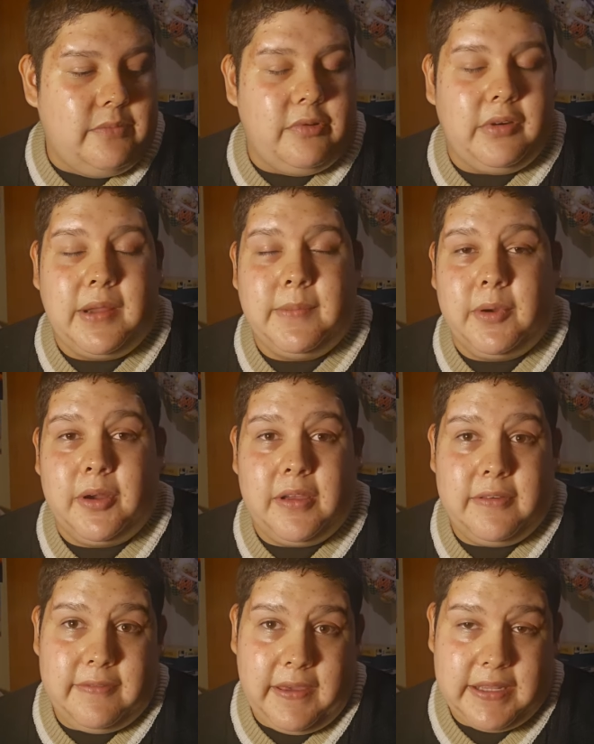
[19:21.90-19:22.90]
primer
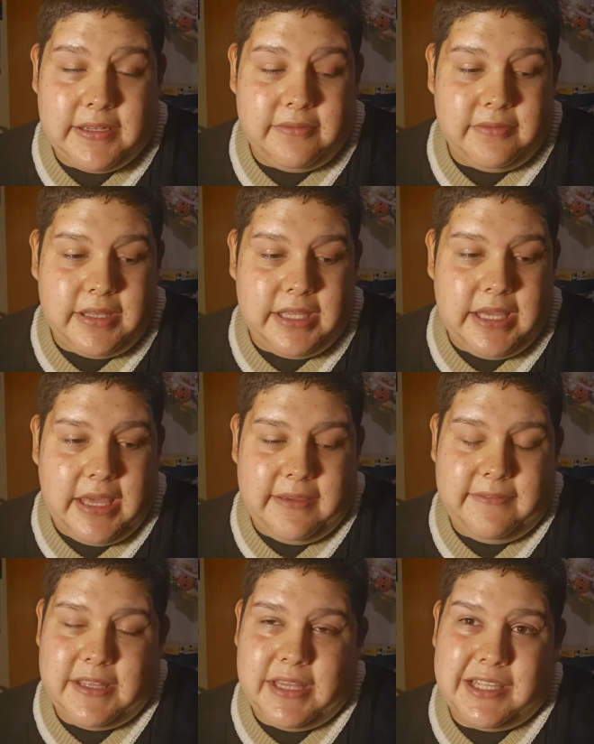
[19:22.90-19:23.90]
effectively,
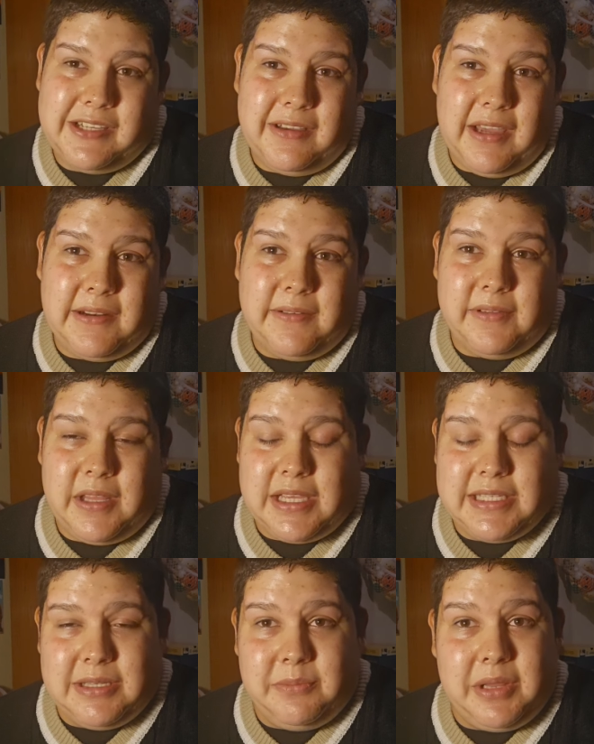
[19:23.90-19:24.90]
I feel like you kind of
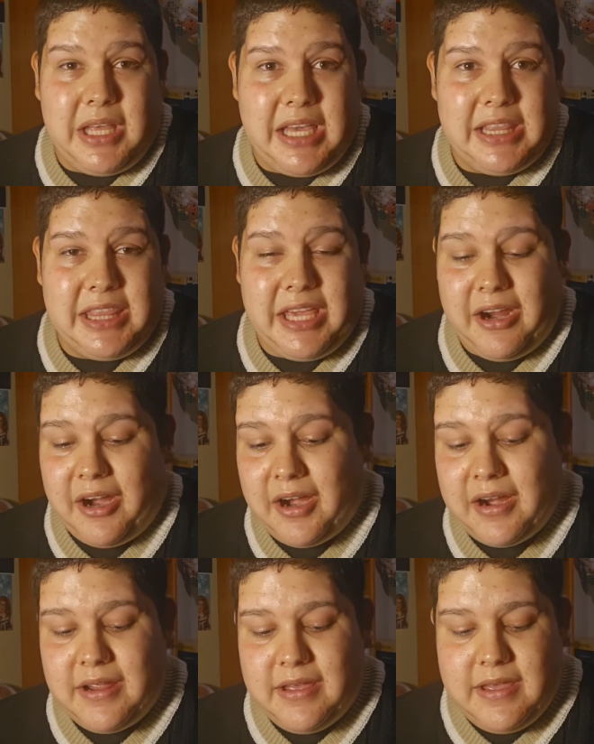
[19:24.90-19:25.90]
lost the plot
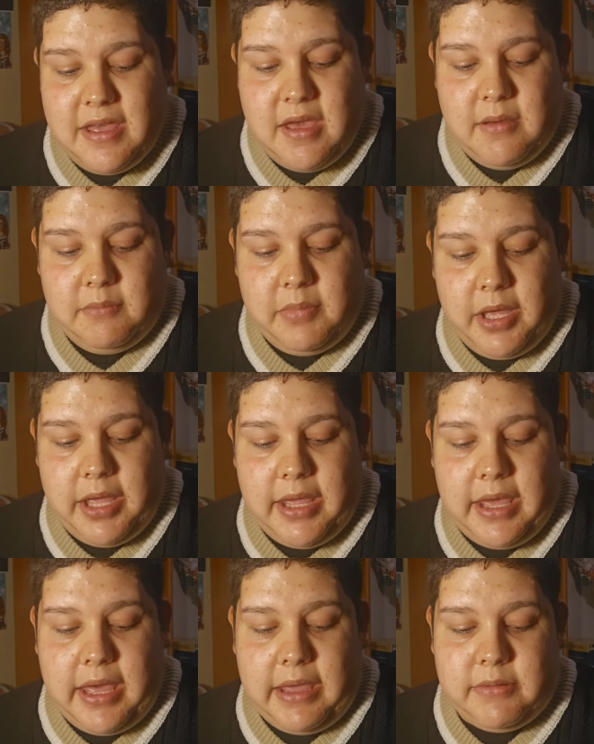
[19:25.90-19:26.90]
there.
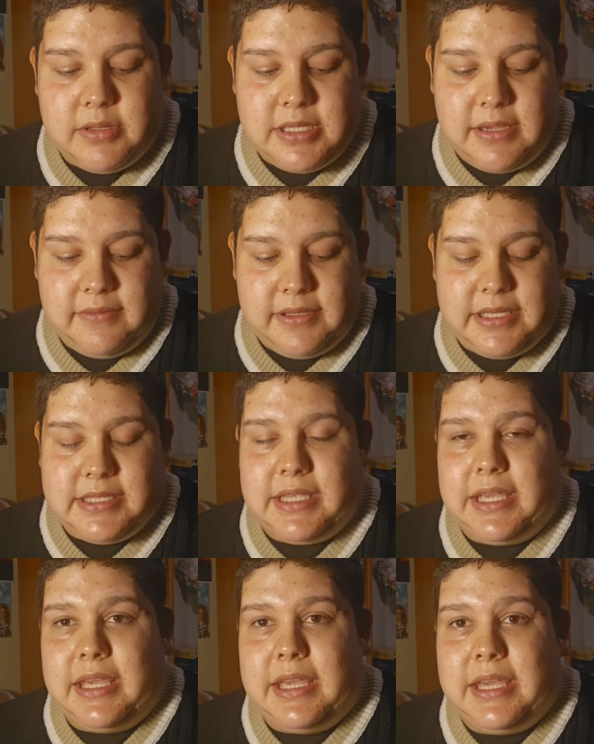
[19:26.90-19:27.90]
But I will definitely
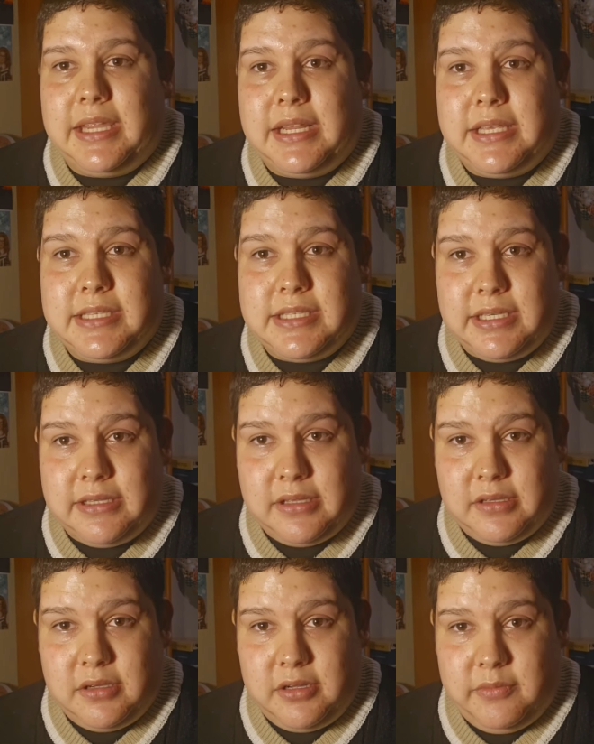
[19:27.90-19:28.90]
say it is still
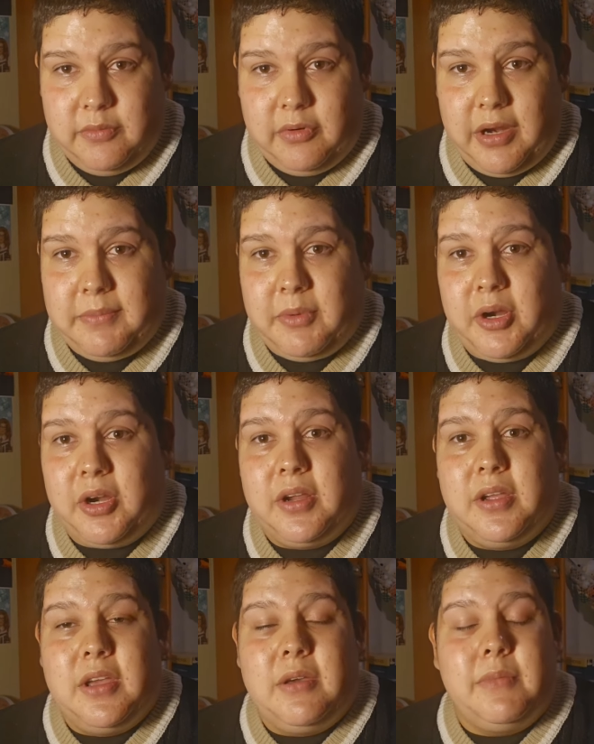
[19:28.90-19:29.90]
a good primer.
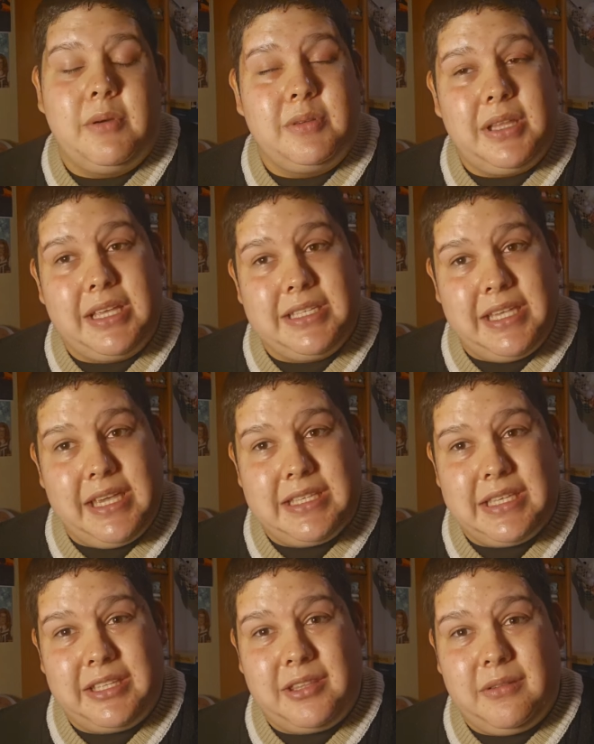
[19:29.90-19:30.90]
But will I say
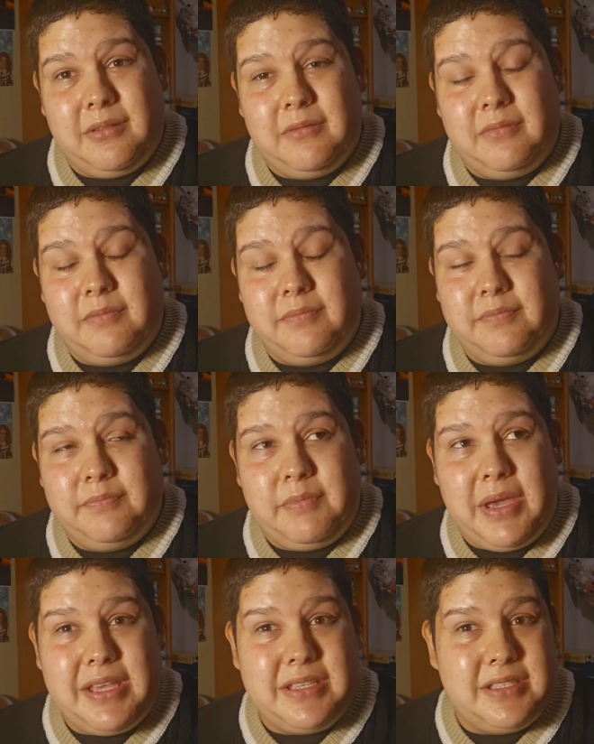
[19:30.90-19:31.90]
it's like the
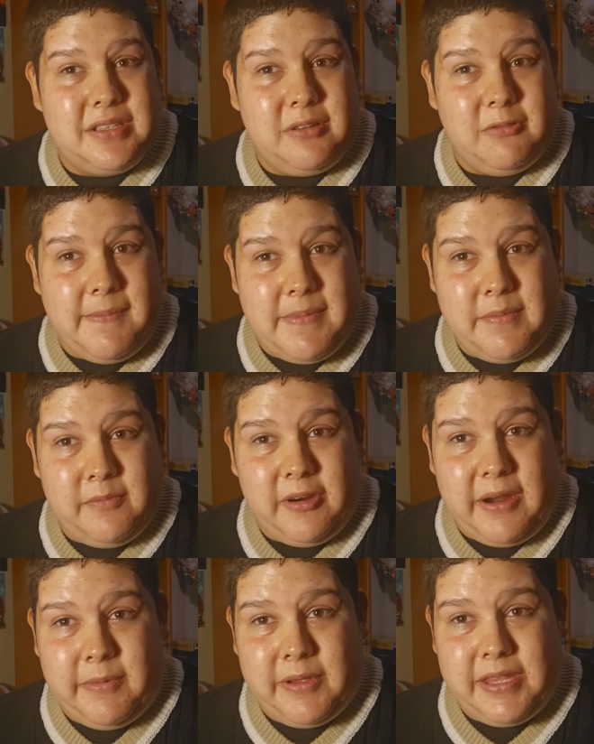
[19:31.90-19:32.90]
best gripping
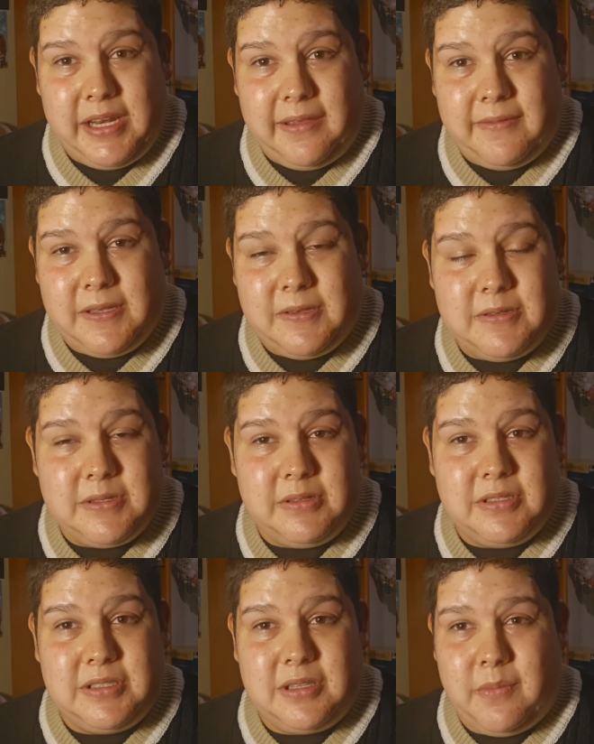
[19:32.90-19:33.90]
primer that I've used
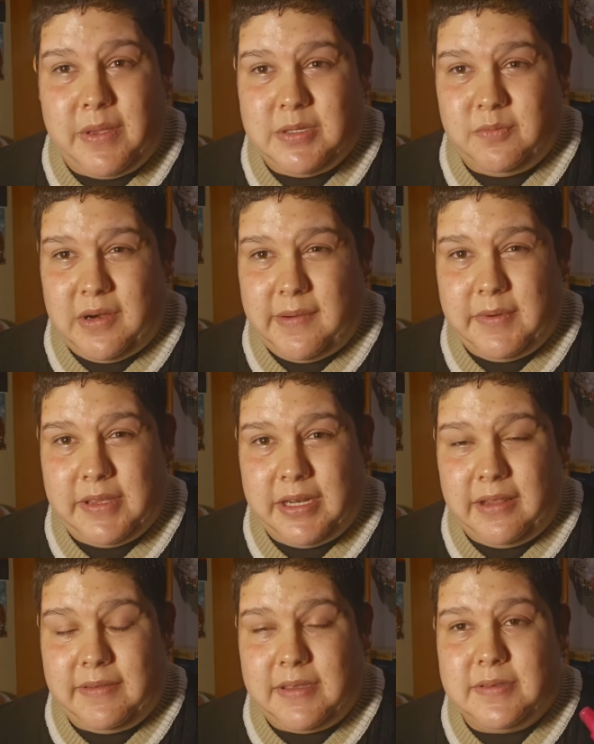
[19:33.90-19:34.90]
or just the best primer that
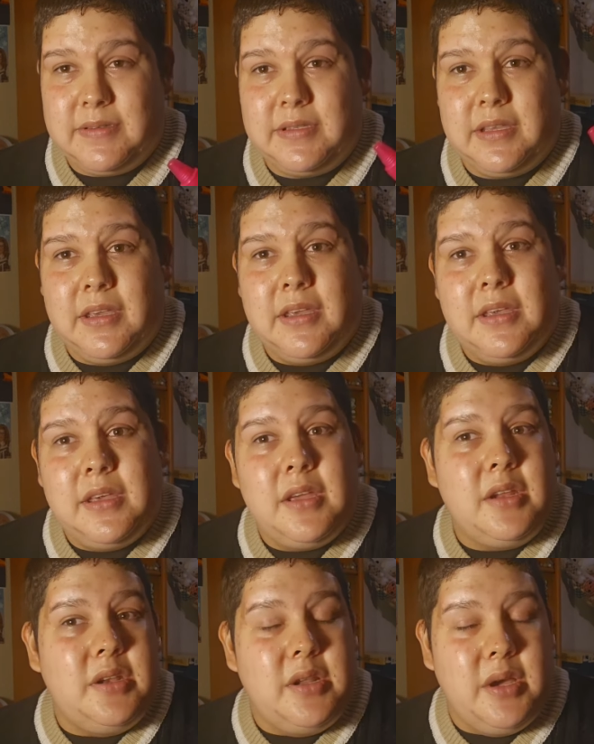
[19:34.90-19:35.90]
I've used?
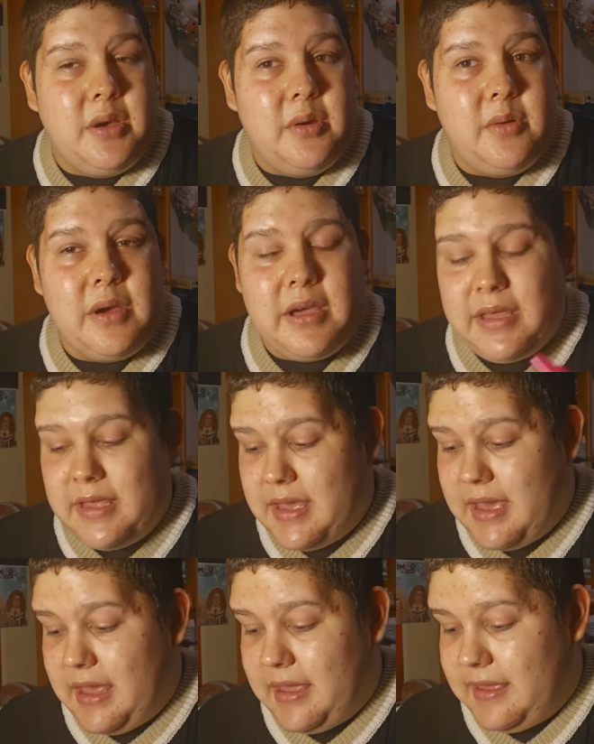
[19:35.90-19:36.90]
No,
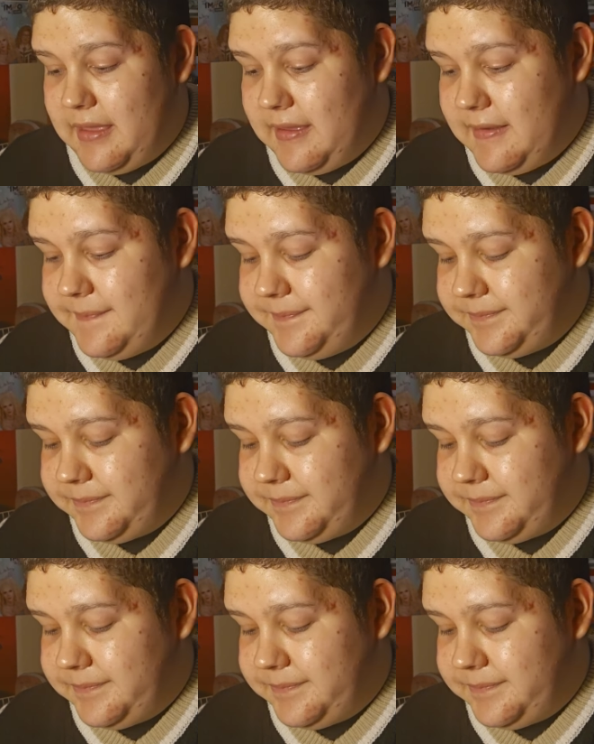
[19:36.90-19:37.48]
I